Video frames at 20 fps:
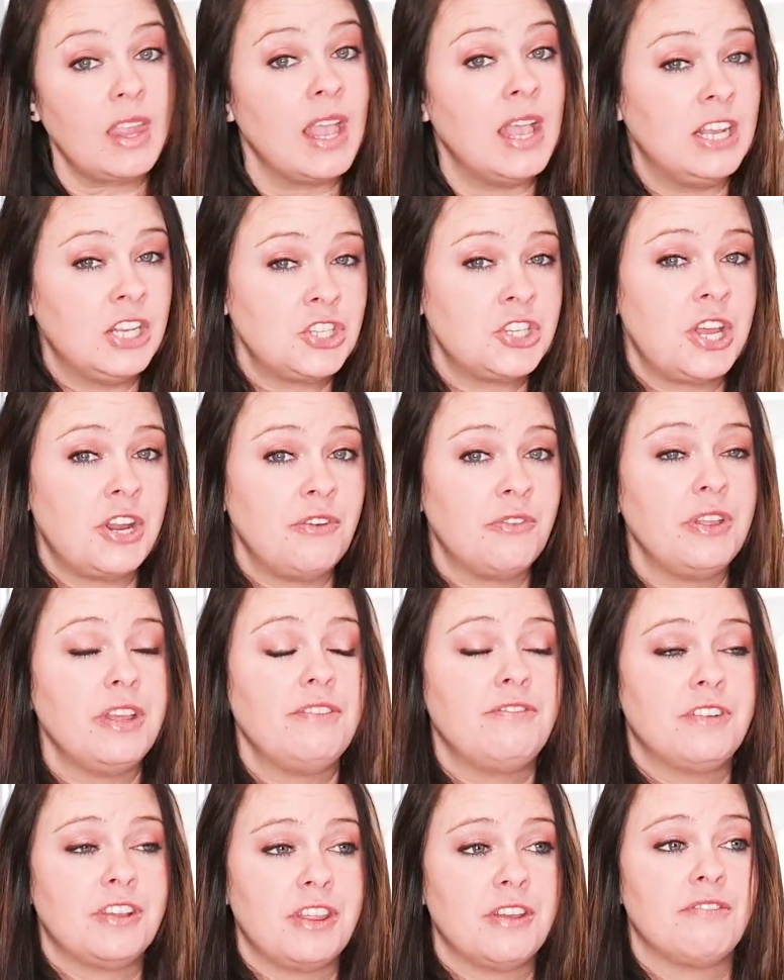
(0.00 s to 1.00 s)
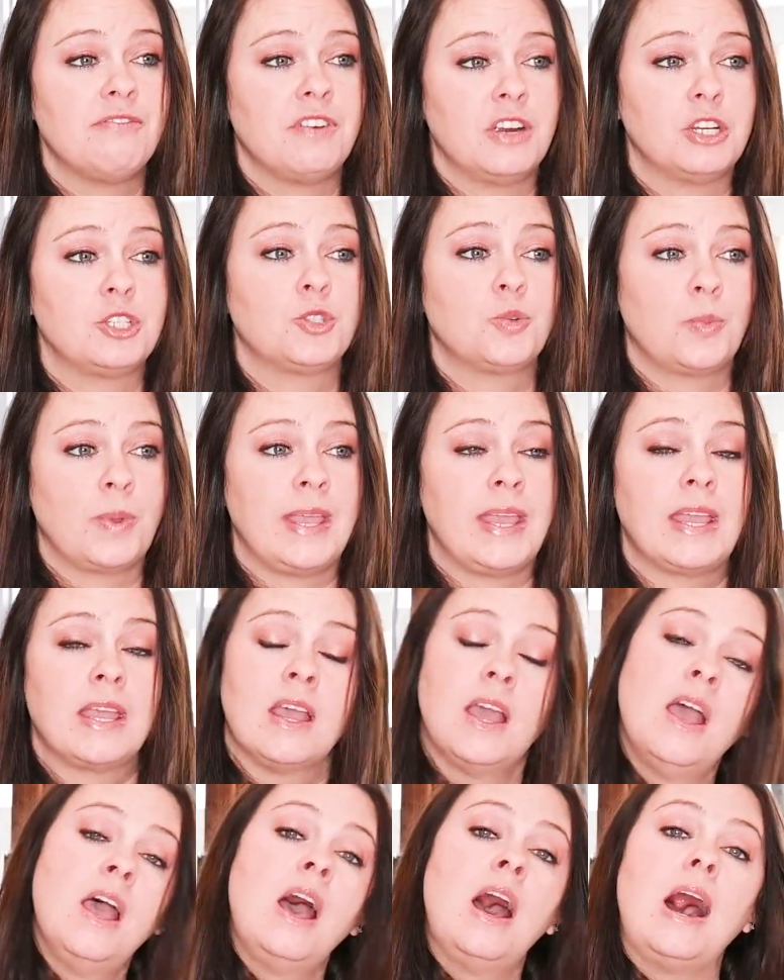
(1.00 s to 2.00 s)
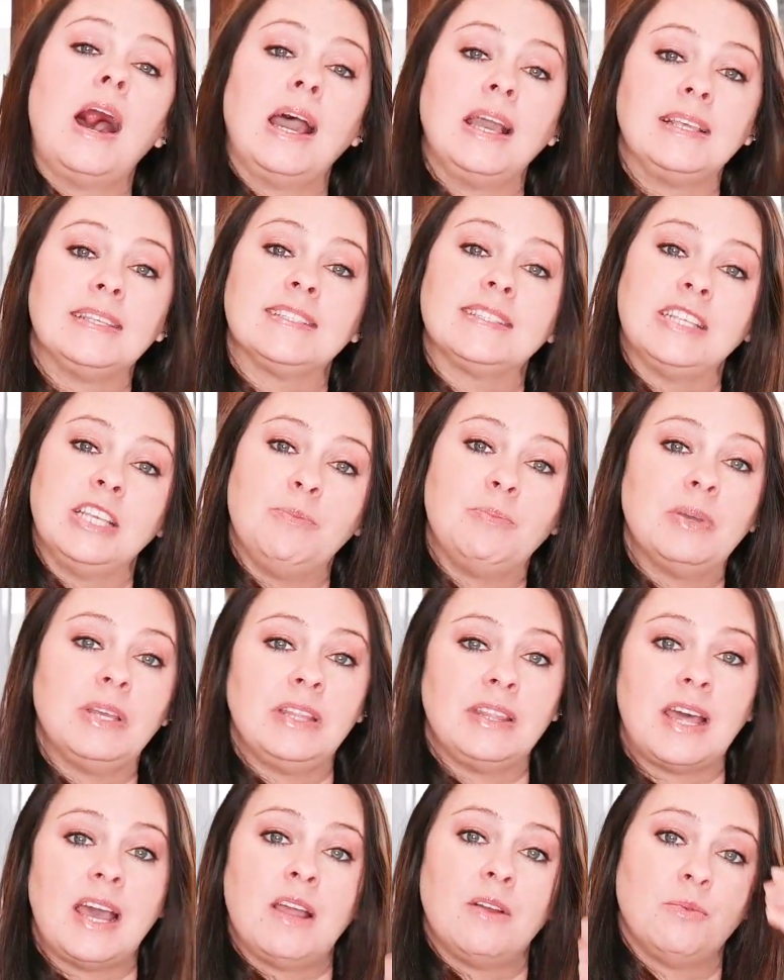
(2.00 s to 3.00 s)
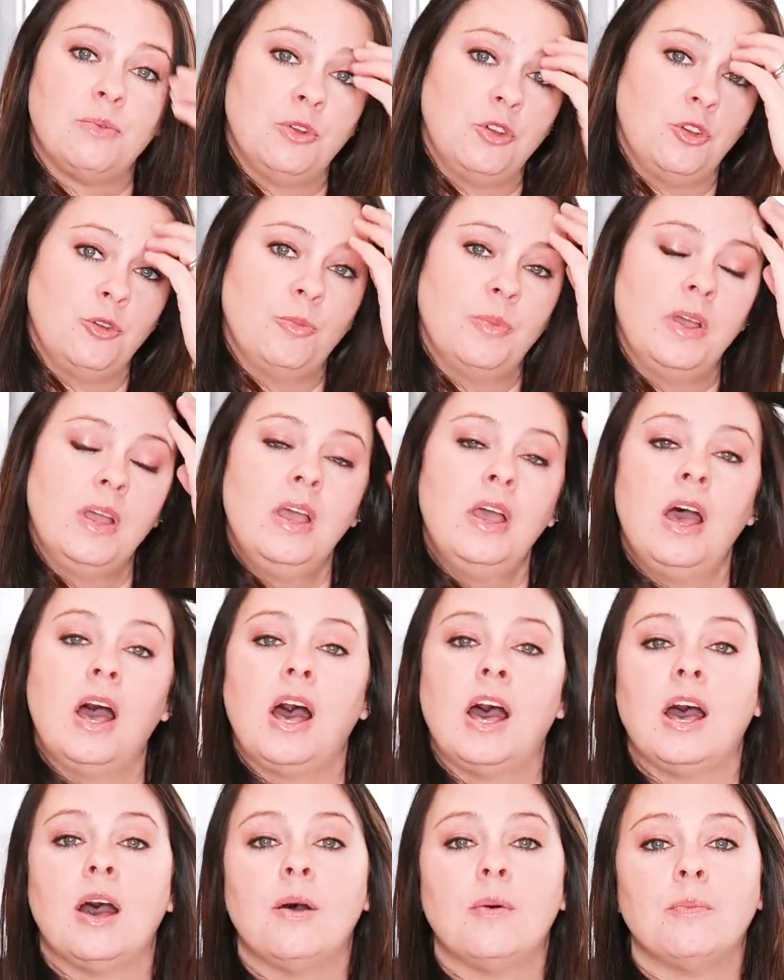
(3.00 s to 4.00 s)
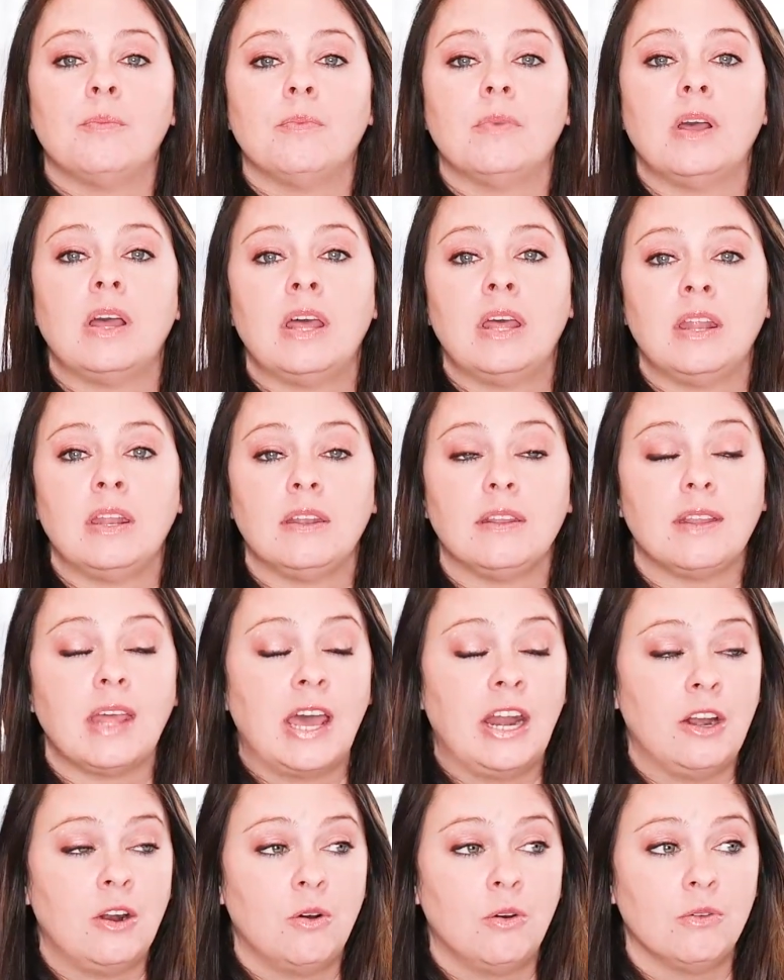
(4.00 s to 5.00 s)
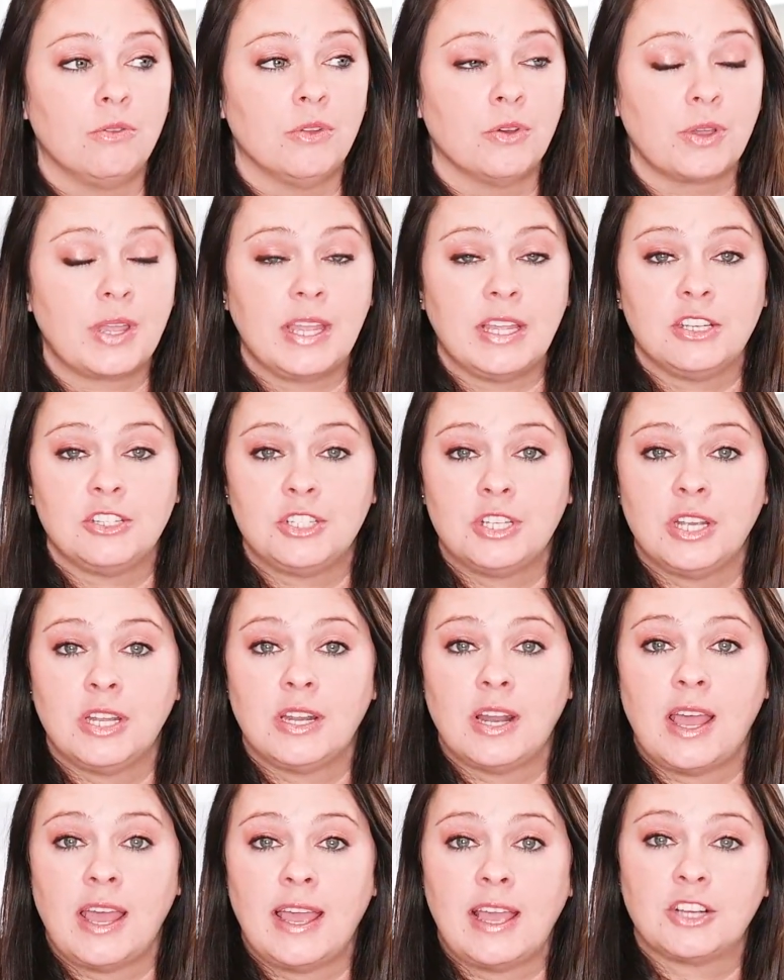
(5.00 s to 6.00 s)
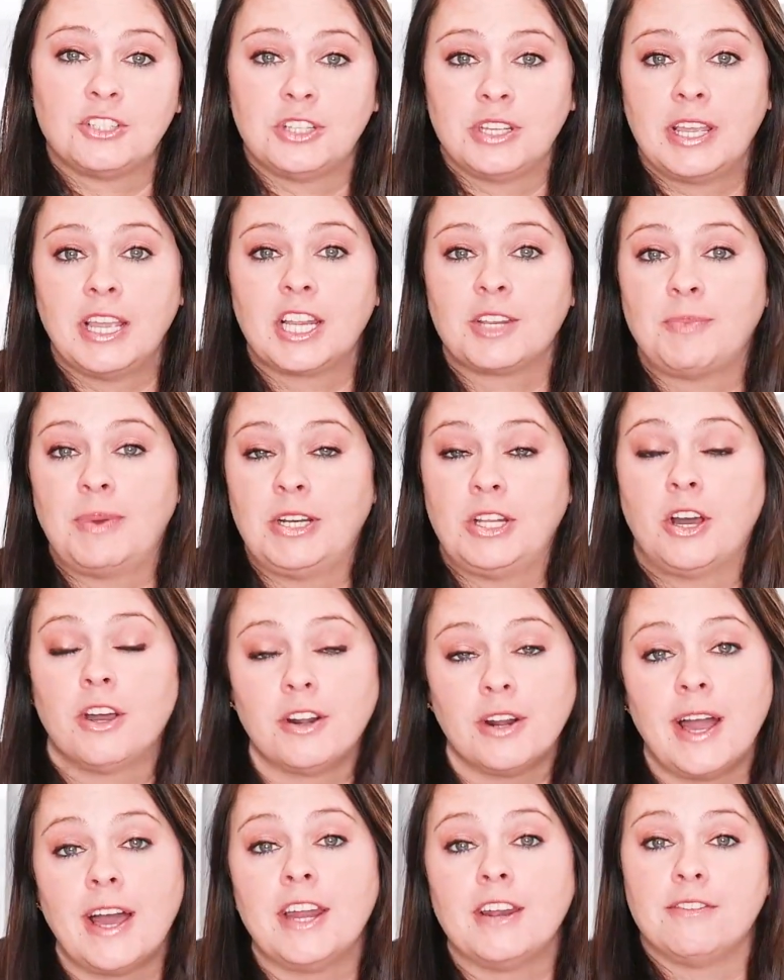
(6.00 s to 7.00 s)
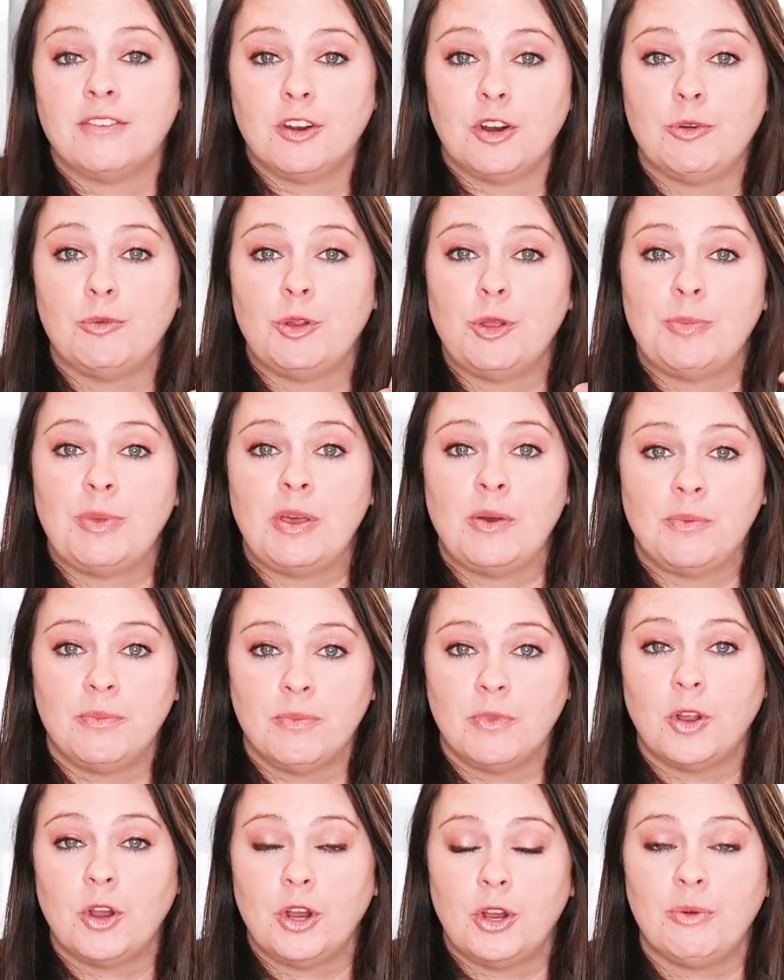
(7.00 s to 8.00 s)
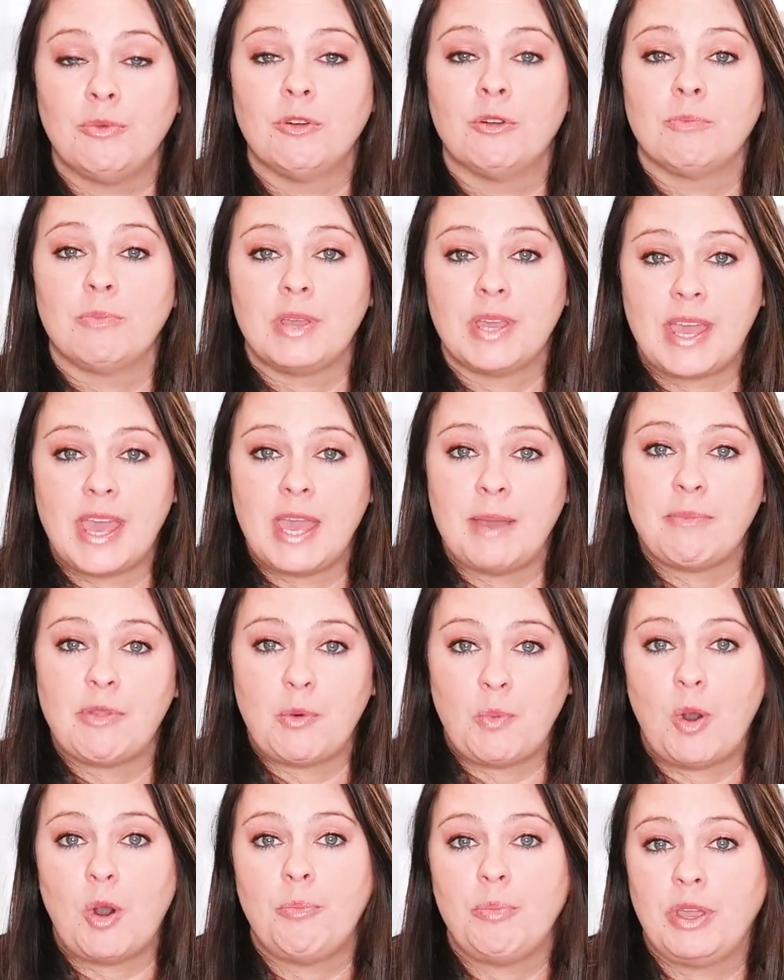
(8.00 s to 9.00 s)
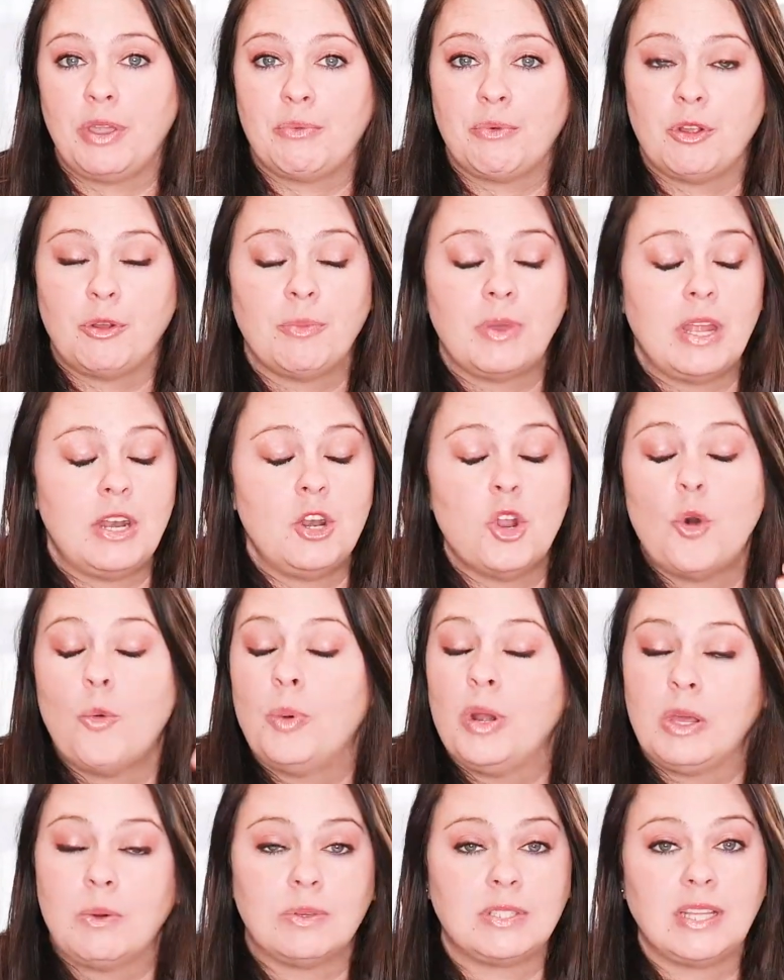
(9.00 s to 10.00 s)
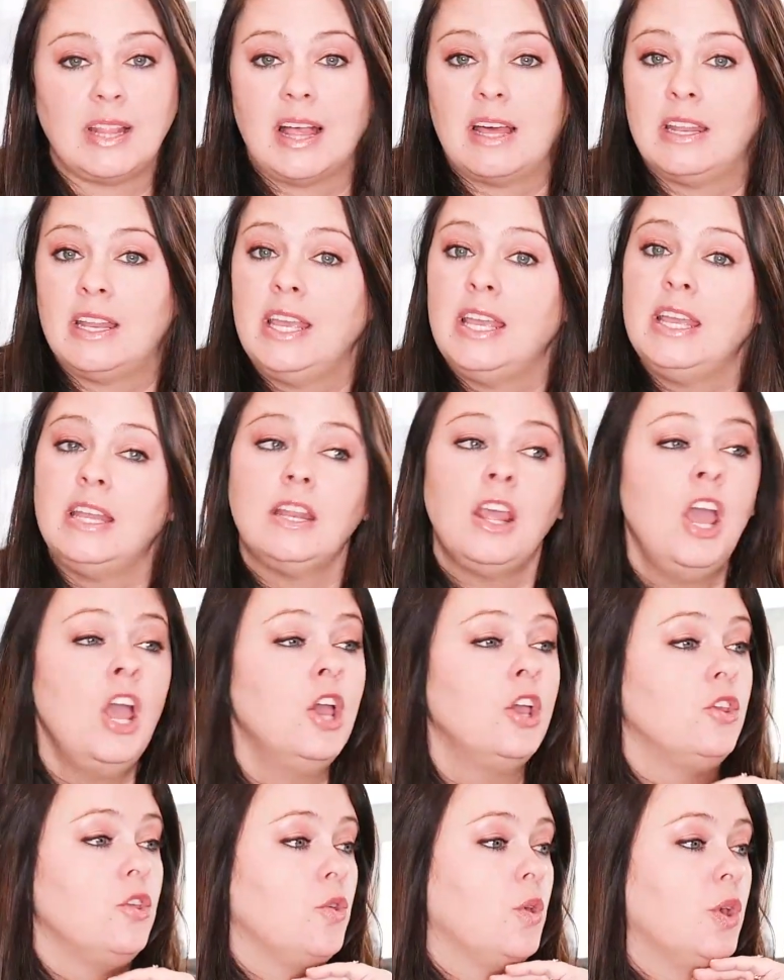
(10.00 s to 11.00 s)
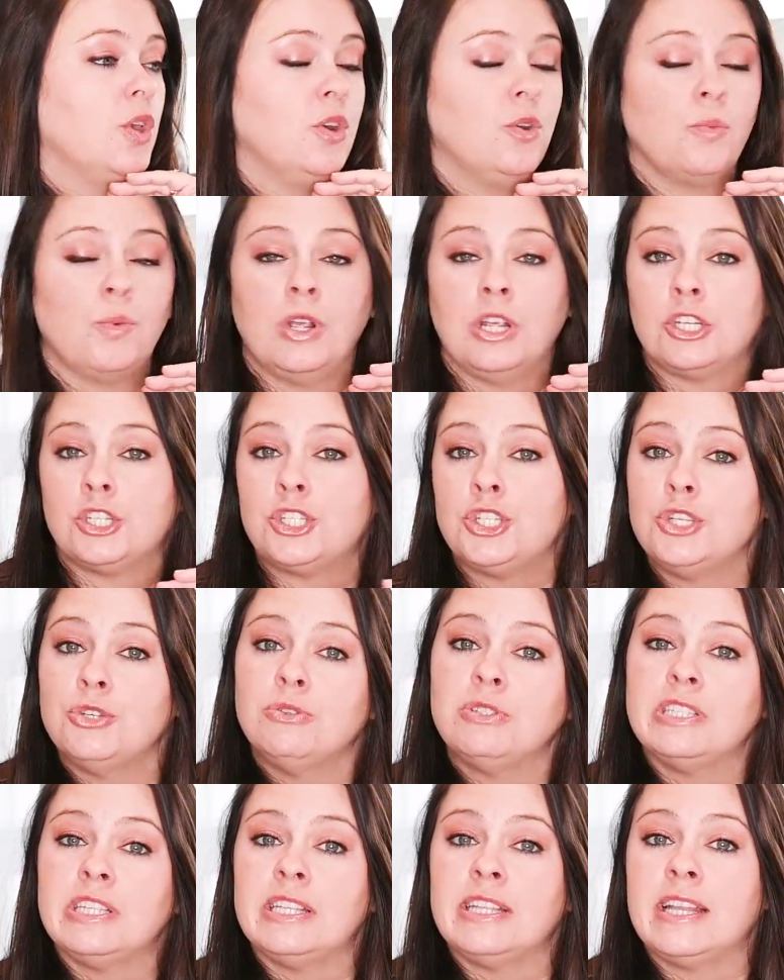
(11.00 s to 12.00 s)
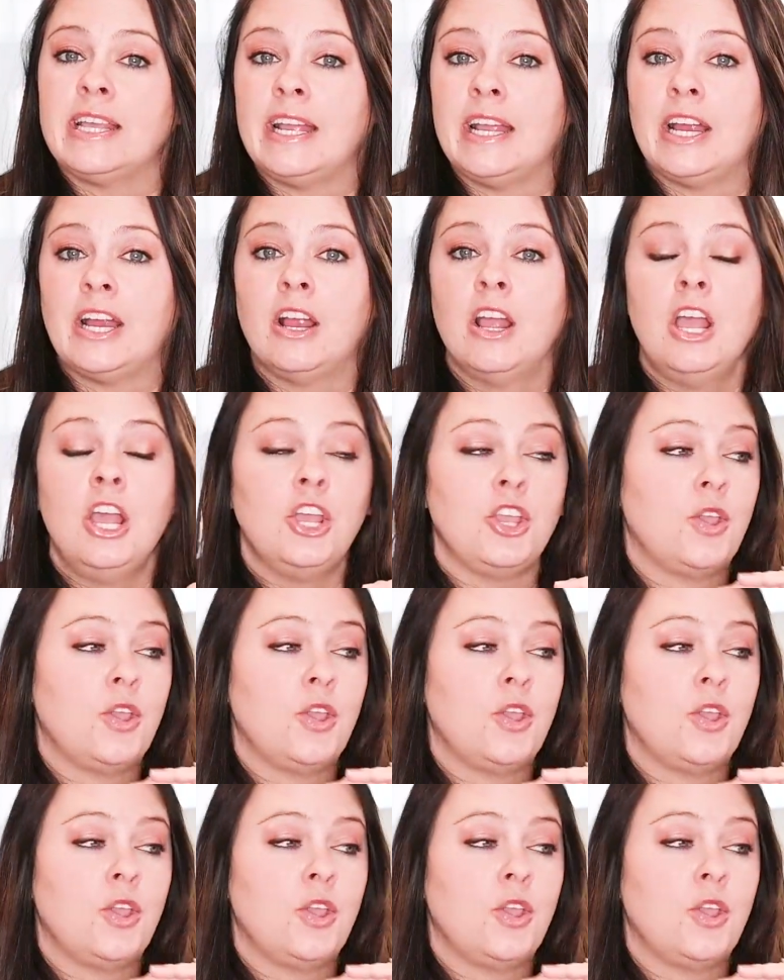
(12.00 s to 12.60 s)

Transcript: And generally for the first week, I sleep in that room. And at our old location, I actually kicked my daughter out of her room, and her room became the whelping room. And nobody was allowed in. You couldn't wear shoes in there.